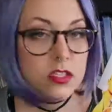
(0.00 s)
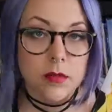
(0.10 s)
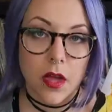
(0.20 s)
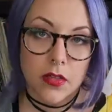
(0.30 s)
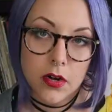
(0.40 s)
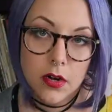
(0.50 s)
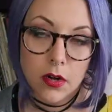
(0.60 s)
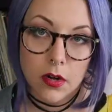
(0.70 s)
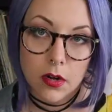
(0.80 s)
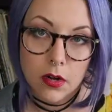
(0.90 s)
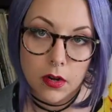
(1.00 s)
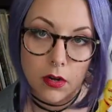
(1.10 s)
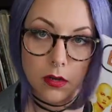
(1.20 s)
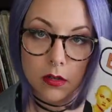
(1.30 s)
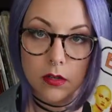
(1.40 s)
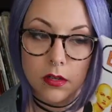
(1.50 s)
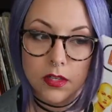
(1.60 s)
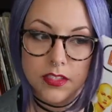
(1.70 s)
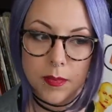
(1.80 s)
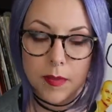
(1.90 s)
there's some other
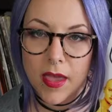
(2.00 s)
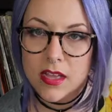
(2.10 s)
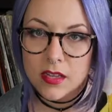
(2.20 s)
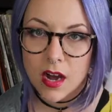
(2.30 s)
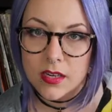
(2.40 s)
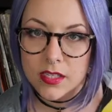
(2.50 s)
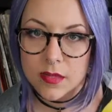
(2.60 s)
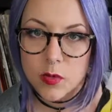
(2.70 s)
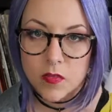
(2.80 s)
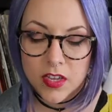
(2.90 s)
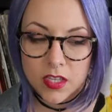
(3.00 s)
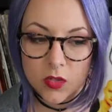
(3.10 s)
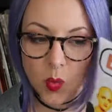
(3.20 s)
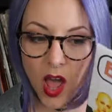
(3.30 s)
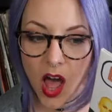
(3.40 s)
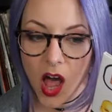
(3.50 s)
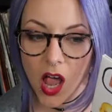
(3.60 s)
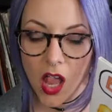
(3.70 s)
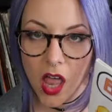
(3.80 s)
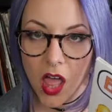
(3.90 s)
Debbie Mazars in the movie as
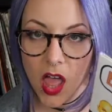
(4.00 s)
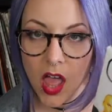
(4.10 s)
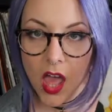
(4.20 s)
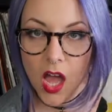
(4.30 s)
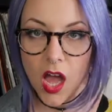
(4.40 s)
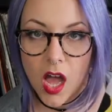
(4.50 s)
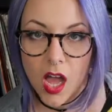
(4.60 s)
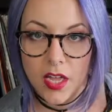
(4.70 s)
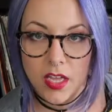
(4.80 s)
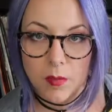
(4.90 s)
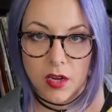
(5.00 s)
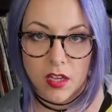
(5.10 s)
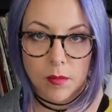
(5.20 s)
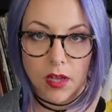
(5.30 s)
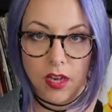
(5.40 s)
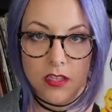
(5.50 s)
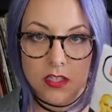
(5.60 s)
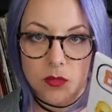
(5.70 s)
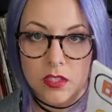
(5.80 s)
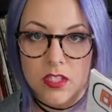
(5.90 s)
well. I keep knocking my
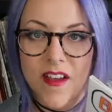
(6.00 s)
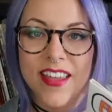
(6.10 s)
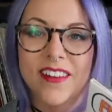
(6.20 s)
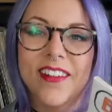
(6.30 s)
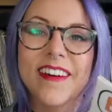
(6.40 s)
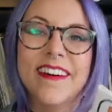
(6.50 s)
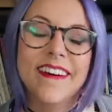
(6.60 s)
glasses with this vinyl.